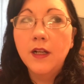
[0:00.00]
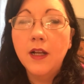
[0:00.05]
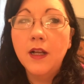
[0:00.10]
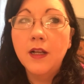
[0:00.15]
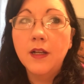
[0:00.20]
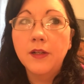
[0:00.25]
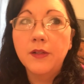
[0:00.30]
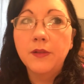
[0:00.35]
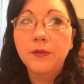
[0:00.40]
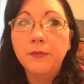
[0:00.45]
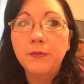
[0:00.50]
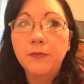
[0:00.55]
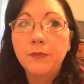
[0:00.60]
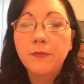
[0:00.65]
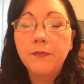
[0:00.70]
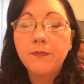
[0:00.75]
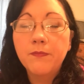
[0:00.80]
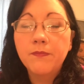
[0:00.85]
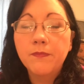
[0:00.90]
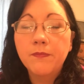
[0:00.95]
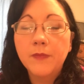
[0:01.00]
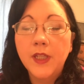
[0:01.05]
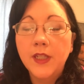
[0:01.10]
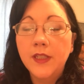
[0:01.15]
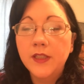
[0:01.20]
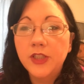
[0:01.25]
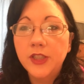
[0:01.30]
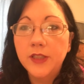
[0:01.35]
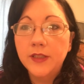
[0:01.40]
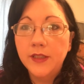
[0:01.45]
um, and
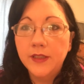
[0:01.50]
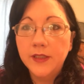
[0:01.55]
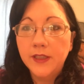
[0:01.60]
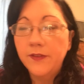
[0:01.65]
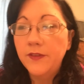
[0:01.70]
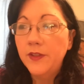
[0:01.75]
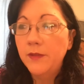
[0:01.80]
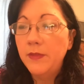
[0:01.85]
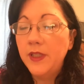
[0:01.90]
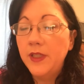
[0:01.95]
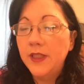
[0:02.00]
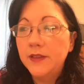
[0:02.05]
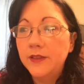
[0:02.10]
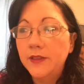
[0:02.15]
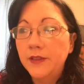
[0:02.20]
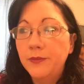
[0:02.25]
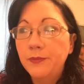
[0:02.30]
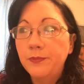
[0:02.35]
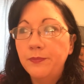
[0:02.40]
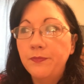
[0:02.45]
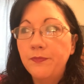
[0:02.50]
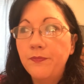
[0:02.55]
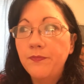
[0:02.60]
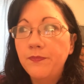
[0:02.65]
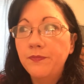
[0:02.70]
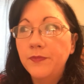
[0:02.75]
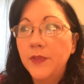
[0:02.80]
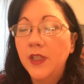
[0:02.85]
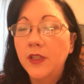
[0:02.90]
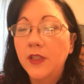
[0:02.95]
it's just, it's giving me some
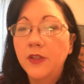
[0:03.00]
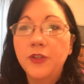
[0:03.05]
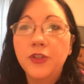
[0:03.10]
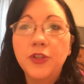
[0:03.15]
you know,